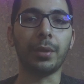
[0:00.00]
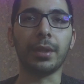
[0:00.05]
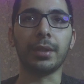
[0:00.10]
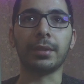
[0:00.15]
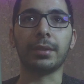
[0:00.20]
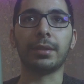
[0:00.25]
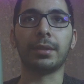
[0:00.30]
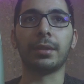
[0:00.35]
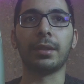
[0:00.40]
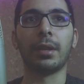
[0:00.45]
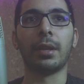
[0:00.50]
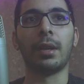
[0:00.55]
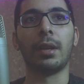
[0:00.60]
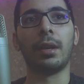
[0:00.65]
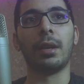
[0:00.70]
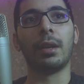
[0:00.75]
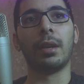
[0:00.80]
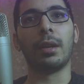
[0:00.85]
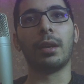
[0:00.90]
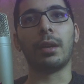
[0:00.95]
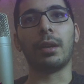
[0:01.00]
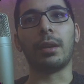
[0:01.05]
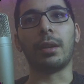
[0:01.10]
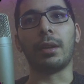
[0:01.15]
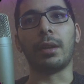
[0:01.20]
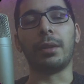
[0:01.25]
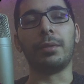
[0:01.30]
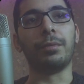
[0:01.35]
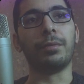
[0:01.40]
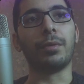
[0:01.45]
this,
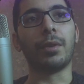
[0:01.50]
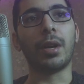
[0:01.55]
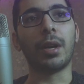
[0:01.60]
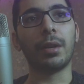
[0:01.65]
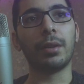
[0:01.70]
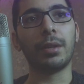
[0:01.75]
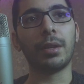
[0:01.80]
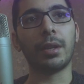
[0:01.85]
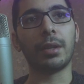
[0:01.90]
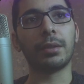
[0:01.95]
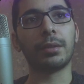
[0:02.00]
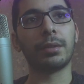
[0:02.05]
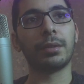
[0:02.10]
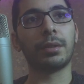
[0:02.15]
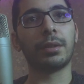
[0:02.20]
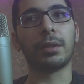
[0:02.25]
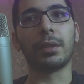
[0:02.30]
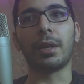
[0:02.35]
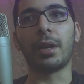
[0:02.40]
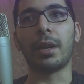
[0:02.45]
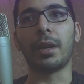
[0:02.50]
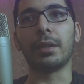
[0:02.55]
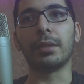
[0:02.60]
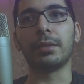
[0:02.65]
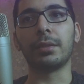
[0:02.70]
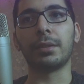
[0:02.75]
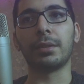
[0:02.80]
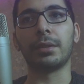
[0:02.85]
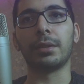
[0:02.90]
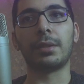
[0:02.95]
and why not
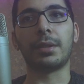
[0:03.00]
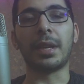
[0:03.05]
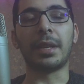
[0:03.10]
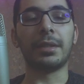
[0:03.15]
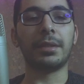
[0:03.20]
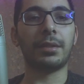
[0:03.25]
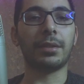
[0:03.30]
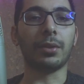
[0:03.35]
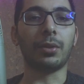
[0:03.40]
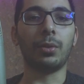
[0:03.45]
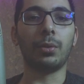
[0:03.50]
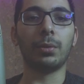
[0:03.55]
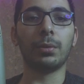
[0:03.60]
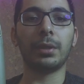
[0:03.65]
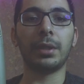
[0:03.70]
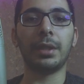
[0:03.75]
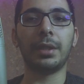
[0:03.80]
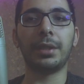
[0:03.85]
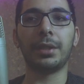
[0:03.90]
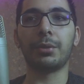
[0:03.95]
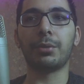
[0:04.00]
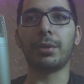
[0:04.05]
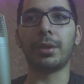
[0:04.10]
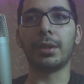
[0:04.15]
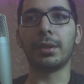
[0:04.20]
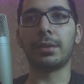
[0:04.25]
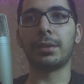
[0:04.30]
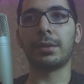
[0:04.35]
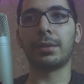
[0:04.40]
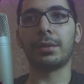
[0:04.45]
client sends all the
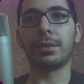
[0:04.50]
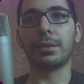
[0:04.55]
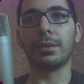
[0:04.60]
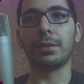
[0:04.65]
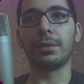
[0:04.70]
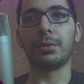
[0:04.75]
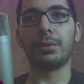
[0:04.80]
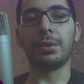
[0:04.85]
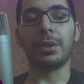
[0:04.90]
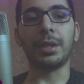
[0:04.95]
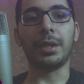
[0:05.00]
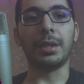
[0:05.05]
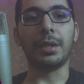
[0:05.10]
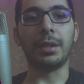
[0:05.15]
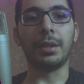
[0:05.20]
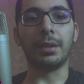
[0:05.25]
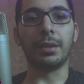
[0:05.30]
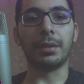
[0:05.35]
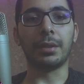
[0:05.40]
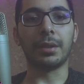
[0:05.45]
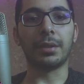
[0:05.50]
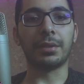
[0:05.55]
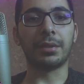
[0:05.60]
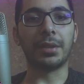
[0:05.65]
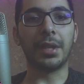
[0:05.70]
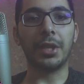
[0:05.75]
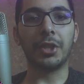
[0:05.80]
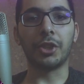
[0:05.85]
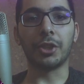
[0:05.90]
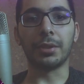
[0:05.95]
requests to the
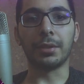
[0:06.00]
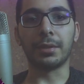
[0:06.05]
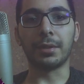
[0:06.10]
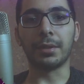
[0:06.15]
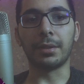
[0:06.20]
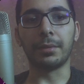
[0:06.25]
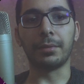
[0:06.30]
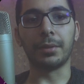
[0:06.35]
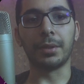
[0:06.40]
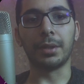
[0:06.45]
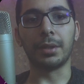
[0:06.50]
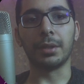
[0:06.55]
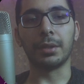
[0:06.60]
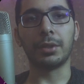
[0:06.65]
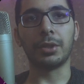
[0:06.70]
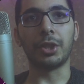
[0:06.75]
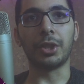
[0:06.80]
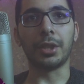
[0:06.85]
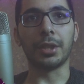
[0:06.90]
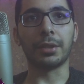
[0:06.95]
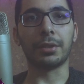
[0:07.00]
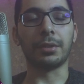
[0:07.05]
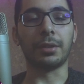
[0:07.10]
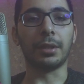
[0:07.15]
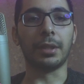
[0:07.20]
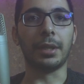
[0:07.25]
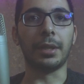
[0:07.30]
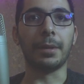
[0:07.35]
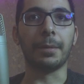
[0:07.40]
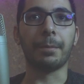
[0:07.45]
destination server
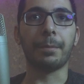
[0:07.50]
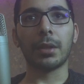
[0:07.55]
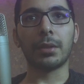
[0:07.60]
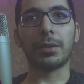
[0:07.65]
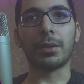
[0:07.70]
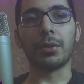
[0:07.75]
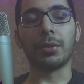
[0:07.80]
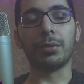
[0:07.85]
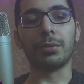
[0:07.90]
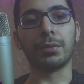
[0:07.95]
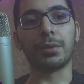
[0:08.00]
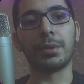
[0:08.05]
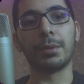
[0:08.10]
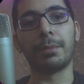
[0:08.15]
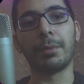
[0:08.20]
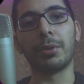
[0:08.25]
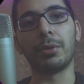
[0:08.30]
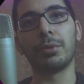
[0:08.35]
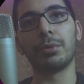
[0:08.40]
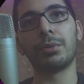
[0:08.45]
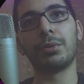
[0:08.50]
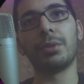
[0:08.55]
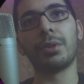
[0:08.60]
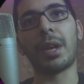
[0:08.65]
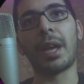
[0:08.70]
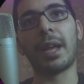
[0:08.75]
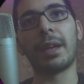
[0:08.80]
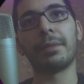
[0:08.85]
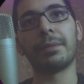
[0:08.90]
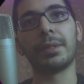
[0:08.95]
directly? So suppose you
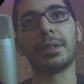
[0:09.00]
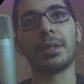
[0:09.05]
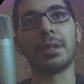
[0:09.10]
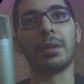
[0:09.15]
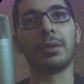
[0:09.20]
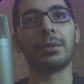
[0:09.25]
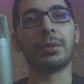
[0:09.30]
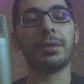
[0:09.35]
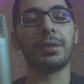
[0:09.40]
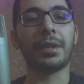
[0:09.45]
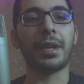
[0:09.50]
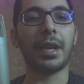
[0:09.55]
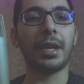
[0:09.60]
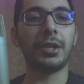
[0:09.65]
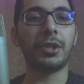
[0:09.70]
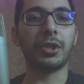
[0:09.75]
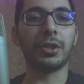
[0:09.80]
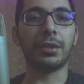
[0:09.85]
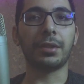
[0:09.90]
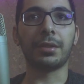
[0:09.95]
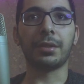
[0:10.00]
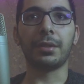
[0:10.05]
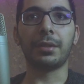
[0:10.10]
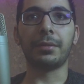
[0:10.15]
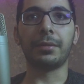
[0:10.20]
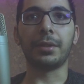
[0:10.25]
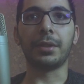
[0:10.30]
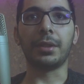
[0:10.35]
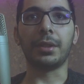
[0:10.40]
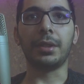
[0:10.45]
have an authentication
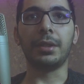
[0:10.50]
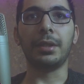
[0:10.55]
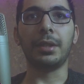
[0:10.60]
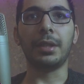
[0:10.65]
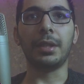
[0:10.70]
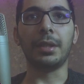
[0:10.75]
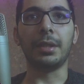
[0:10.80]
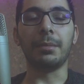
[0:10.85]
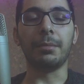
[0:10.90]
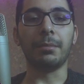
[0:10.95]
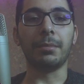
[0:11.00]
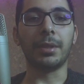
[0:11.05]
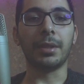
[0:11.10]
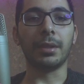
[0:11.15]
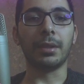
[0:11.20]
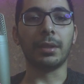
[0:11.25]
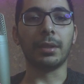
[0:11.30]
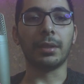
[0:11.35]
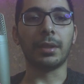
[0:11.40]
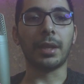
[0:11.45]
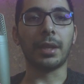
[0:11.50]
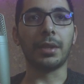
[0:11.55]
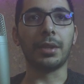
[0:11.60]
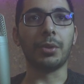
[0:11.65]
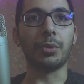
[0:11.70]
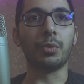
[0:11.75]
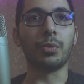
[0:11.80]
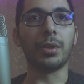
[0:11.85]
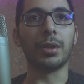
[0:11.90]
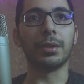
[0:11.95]
server in the middle that
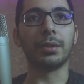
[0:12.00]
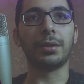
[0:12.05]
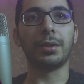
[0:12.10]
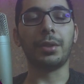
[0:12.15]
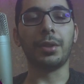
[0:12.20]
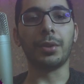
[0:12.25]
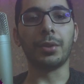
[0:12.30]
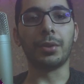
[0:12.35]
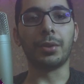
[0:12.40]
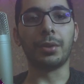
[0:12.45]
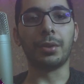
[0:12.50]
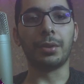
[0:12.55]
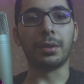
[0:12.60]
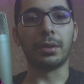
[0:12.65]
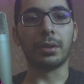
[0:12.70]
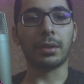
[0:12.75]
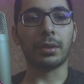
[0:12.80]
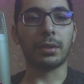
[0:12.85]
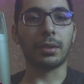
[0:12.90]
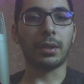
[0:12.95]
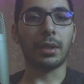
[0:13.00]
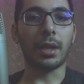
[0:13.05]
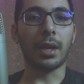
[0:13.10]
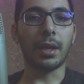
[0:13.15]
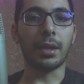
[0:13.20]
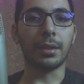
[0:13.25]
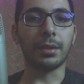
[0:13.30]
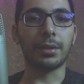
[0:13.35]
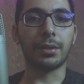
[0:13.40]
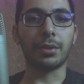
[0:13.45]
you want your
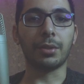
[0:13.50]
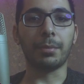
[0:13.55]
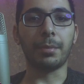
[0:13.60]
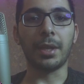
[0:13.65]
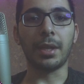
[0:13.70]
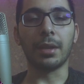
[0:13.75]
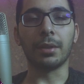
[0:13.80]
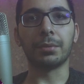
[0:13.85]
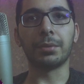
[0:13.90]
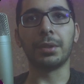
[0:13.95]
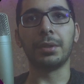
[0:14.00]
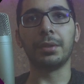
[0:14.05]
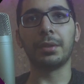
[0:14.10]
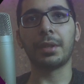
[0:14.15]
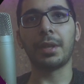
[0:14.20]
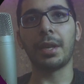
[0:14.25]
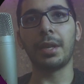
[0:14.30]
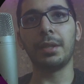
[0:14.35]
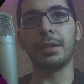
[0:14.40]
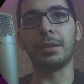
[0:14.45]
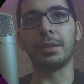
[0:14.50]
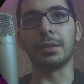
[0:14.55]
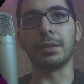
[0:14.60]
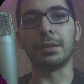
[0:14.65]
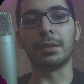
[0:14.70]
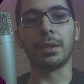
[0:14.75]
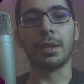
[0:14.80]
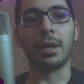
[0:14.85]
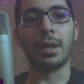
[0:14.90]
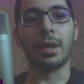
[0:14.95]
client to be
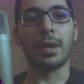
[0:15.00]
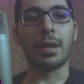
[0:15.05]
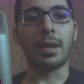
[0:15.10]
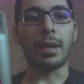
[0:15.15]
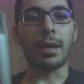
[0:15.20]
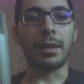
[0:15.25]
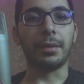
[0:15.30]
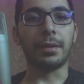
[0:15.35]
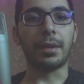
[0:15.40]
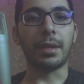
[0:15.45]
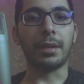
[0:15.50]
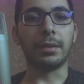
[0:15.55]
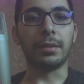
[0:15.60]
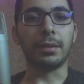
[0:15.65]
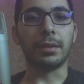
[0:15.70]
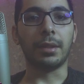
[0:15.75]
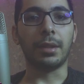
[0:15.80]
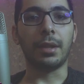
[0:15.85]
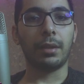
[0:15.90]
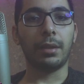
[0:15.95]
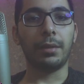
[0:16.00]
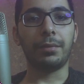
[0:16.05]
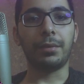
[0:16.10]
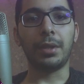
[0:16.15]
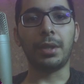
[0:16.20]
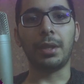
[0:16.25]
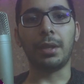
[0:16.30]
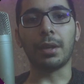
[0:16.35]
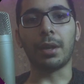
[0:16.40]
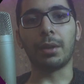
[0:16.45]
authenticated, and then if
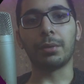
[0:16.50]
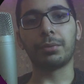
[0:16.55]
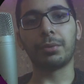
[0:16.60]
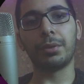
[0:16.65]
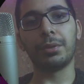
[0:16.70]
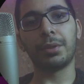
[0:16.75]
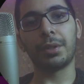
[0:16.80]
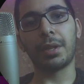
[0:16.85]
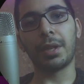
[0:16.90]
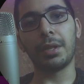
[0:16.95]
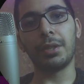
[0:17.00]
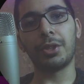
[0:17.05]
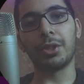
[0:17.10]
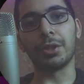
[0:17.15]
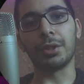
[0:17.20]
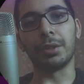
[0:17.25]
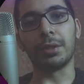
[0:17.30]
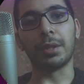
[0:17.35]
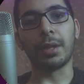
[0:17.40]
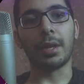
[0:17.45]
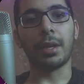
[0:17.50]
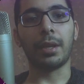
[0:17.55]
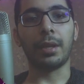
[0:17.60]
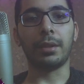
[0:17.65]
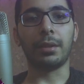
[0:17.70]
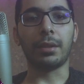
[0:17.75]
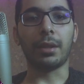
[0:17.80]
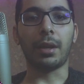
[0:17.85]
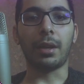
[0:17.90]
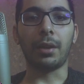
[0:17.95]
the authentication
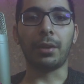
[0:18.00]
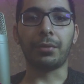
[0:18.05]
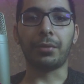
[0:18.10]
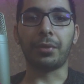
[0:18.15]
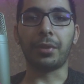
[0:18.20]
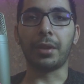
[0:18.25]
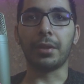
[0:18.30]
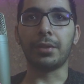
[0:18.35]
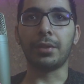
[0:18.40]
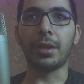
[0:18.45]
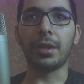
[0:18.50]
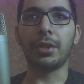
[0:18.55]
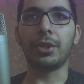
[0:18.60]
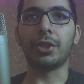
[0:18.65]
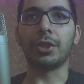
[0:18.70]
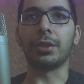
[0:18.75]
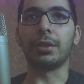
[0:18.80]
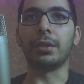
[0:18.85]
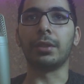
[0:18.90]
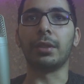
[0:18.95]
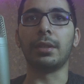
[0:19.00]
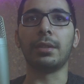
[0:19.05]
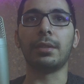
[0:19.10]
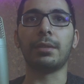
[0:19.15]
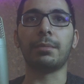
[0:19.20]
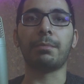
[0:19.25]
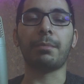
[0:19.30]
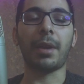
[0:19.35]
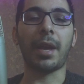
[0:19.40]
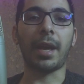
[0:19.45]
and authorization
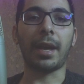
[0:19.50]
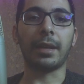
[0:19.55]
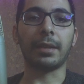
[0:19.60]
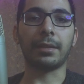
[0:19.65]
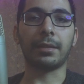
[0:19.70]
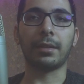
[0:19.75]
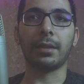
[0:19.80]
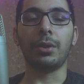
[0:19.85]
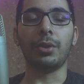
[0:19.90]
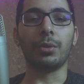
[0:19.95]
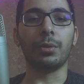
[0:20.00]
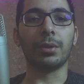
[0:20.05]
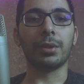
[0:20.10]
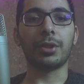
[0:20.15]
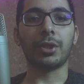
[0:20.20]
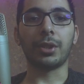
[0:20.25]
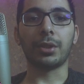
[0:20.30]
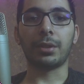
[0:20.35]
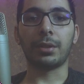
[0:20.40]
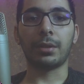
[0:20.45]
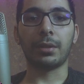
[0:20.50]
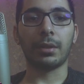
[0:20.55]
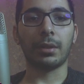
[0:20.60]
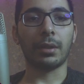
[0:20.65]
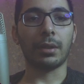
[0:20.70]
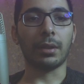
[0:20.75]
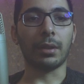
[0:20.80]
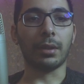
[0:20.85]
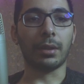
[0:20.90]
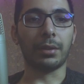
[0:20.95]
is passed, you'll just
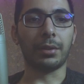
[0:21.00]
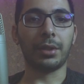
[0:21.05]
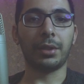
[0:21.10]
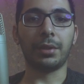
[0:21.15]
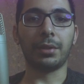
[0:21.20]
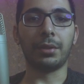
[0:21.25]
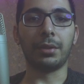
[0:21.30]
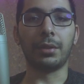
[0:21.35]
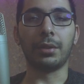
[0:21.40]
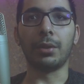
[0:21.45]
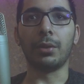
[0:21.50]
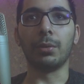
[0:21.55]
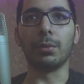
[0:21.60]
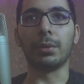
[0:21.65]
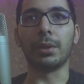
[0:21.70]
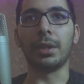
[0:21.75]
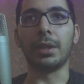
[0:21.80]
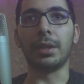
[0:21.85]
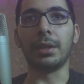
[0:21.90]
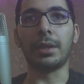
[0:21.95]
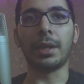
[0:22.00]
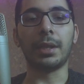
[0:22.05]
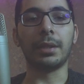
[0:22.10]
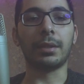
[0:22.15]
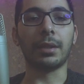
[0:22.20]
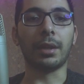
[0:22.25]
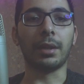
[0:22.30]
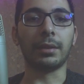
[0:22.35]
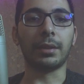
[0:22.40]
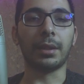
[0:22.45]
Uh, return all the
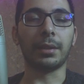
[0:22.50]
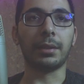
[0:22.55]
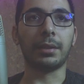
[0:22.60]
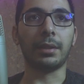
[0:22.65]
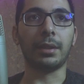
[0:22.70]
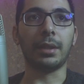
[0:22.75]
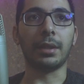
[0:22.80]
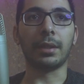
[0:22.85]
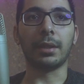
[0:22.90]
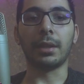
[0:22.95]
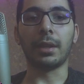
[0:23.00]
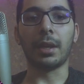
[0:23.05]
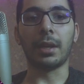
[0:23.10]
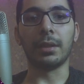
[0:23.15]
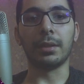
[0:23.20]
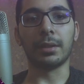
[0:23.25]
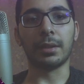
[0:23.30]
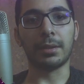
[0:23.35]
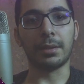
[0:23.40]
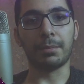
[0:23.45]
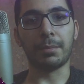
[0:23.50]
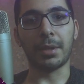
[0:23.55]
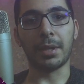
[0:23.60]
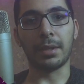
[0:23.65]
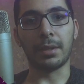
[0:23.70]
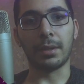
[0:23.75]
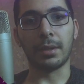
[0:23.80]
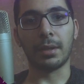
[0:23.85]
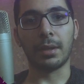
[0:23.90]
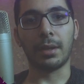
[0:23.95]
data that the client has
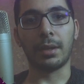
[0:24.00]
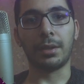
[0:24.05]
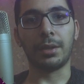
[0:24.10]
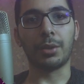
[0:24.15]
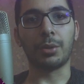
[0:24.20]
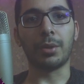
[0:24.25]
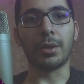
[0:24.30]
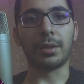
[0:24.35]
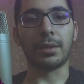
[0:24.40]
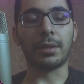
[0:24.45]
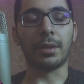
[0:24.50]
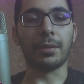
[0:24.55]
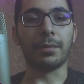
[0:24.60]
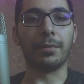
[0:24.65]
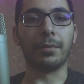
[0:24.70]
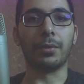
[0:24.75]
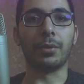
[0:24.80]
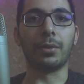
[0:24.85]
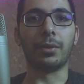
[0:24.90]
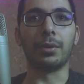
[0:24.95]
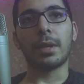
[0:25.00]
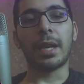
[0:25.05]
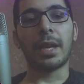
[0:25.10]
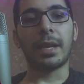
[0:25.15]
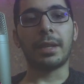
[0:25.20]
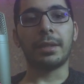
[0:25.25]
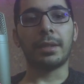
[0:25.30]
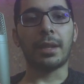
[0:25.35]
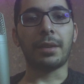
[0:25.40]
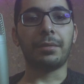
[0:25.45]
been requesting for,
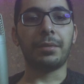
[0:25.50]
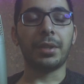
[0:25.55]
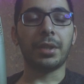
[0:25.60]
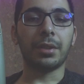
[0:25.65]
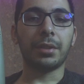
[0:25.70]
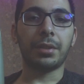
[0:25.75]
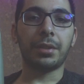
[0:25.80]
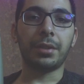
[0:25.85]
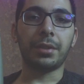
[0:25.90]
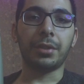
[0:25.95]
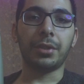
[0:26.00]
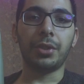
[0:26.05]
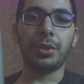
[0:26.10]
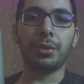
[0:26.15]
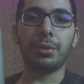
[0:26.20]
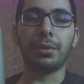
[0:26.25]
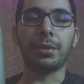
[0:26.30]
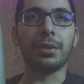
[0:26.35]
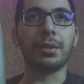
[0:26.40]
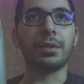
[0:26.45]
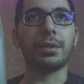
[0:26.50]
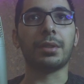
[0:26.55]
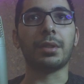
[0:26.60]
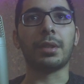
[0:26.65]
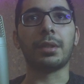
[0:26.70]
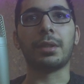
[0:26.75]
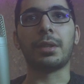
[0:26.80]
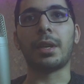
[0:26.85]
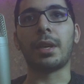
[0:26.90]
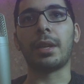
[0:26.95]
and every other uses
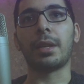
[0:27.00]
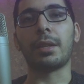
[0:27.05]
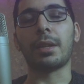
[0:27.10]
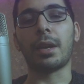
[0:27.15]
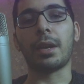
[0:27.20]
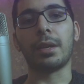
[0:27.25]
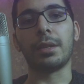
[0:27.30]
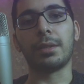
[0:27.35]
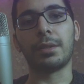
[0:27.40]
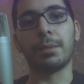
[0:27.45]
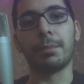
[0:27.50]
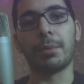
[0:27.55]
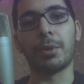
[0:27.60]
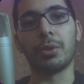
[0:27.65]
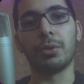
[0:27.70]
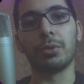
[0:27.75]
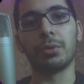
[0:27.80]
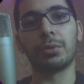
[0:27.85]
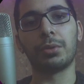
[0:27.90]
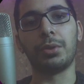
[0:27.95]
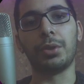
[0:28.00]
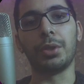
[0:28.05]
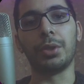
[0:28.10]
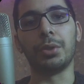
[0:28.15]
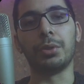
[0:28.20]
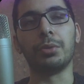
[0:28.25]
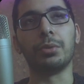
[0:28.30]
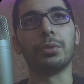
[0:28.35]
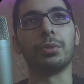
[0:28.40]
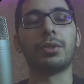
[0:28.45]
that I suppose
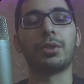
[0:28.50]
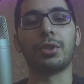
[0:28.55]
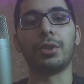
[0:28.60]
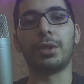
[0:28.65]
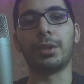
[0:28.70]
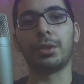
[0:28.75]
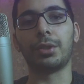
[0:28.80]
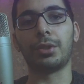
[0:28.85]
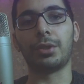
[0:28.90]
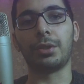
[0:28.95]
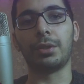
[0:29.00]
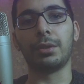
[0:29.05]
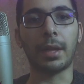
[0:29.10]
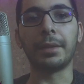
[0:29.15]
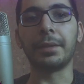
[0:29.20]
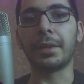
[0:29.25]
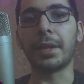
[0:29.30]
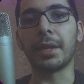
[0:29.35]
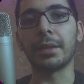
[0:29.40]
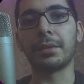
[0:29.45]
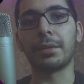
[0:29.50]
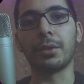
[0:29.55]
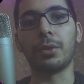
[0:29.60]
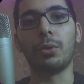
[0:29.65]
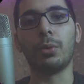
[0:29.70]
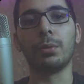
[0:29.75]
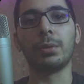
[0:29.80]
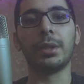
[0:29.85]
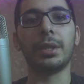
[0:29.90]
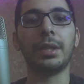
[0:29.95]
you search and get
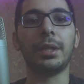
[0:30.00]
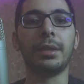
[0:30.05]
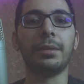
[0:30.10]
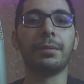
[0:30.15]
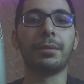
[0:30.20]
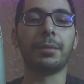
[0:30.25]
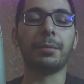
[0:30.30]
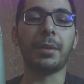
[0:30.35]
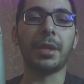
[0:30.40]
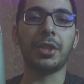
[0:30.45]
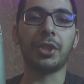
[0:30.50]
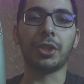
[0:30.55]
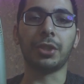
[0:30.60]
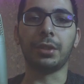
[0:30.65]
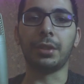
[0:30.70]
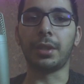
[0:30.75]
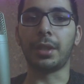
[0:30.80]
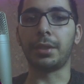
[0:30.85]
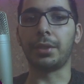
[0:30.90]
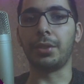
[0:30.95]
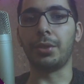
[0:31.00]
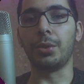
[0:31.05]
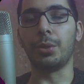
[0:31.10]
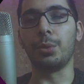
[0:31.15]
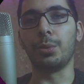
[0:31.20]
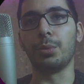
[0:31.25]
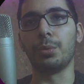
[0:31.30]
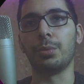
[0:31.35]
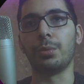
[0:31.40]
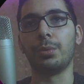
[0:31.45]
all the information that you